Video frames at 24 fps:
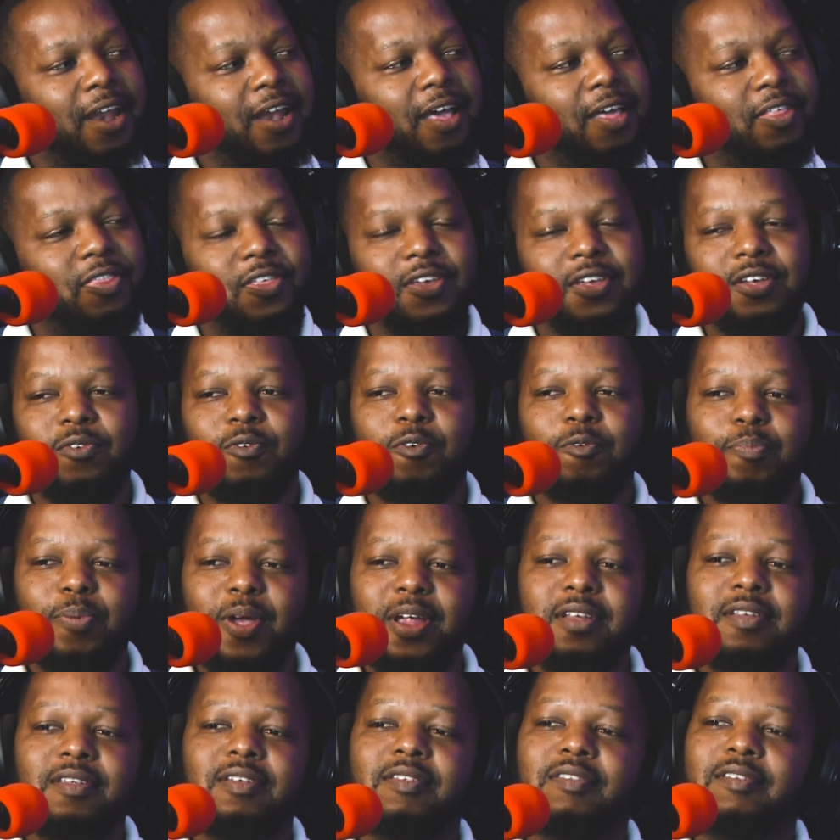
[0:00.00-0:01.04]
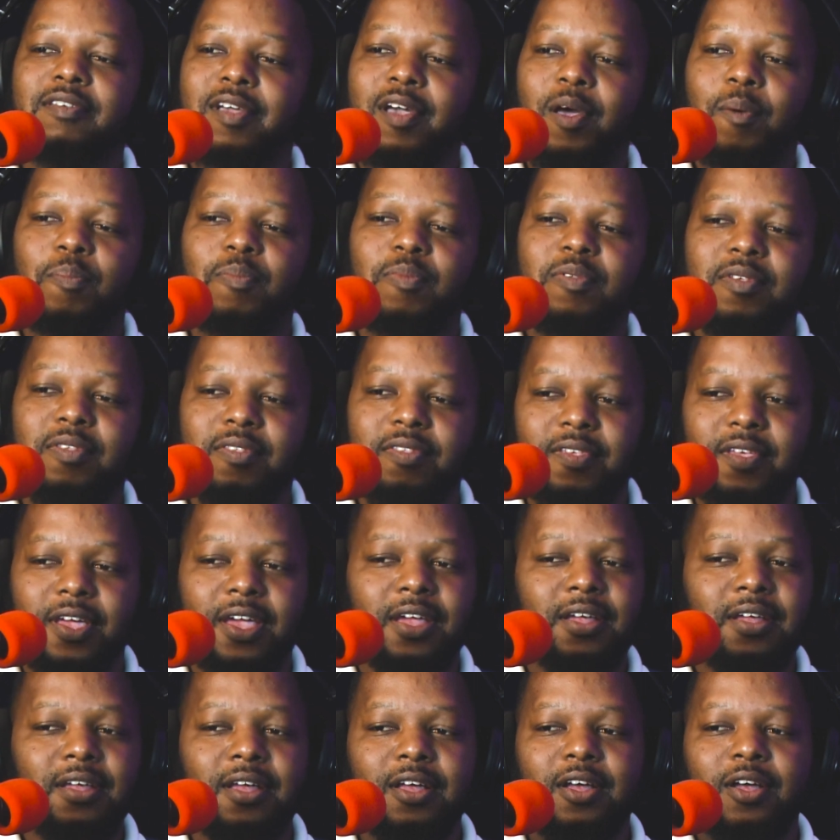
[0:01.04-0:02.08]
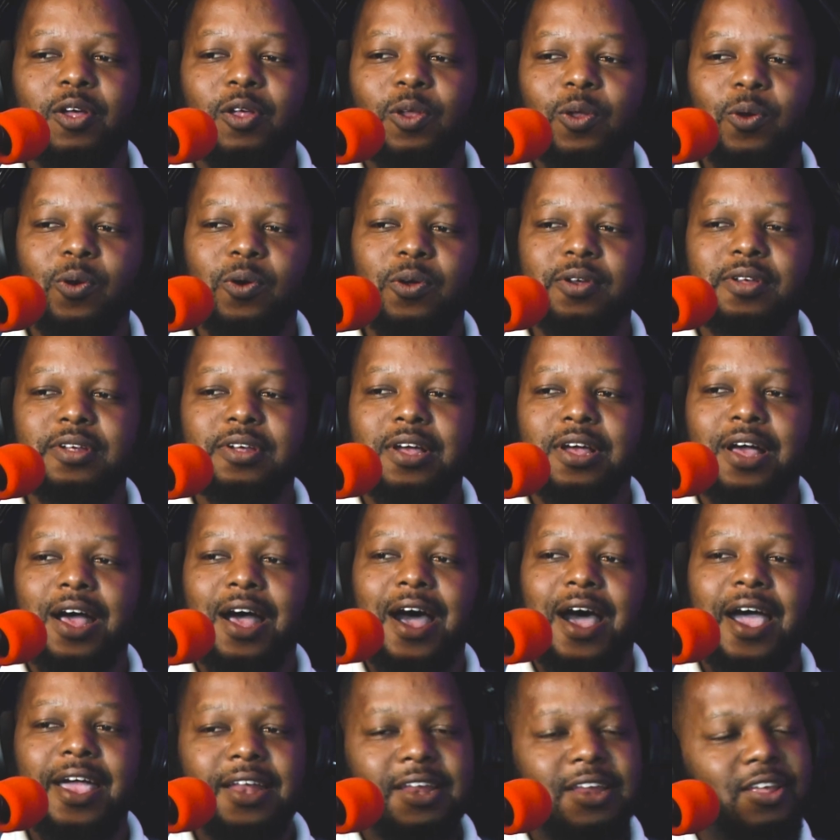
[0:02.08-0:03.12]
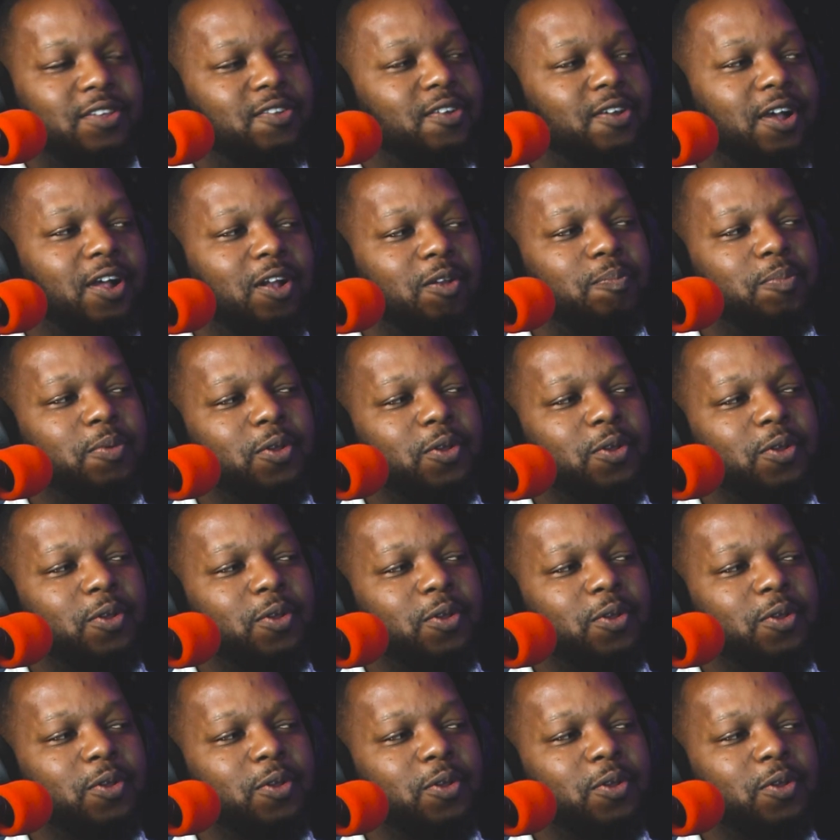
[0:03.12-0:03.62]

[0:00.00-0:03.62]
And I think repentance comes in saying, Lord, I need your help.